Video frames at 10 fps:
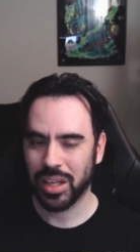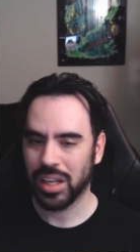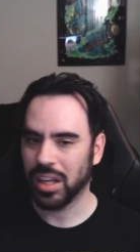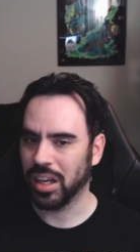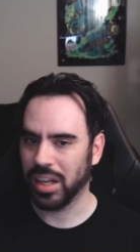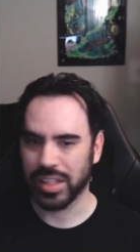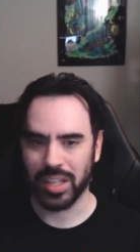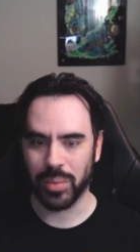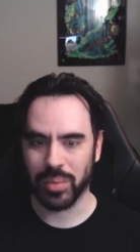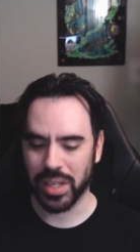Uh, again,
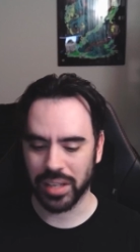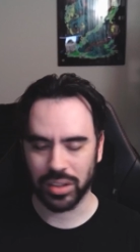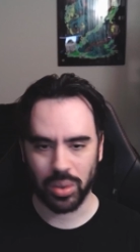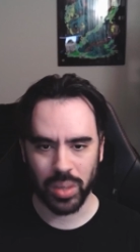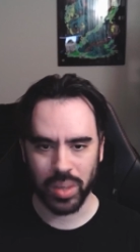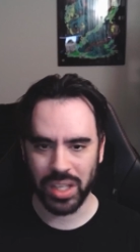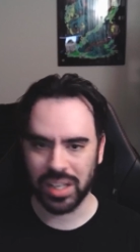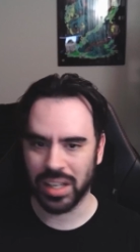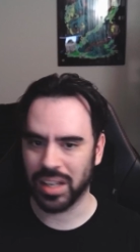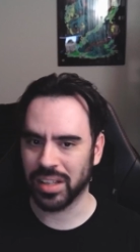we got the queen,
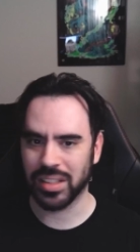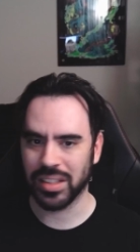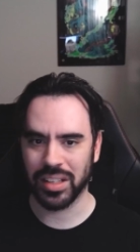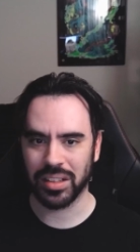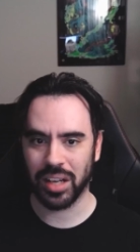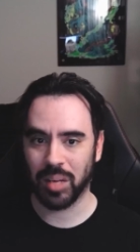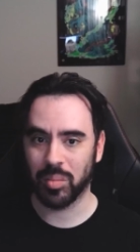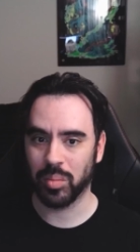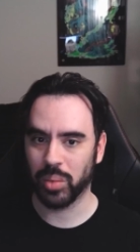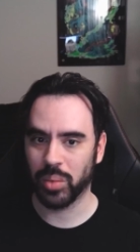and it didn't
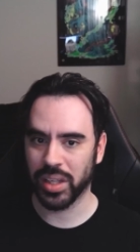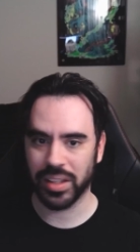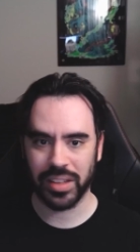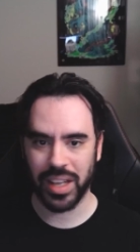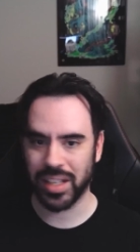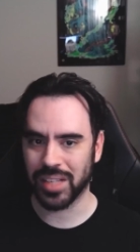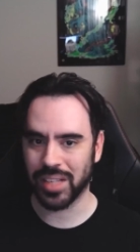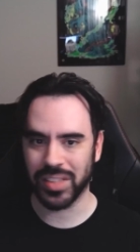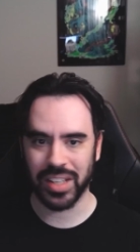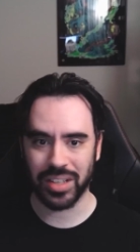come with any of
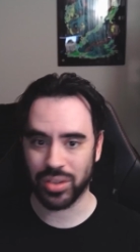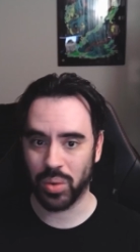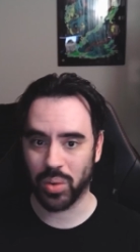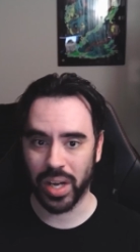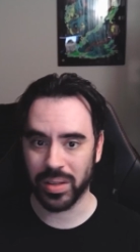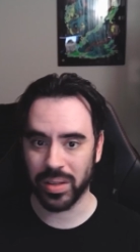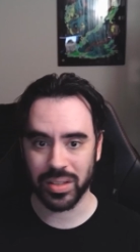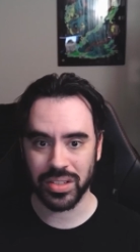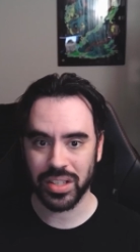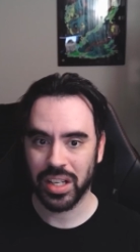the extra wires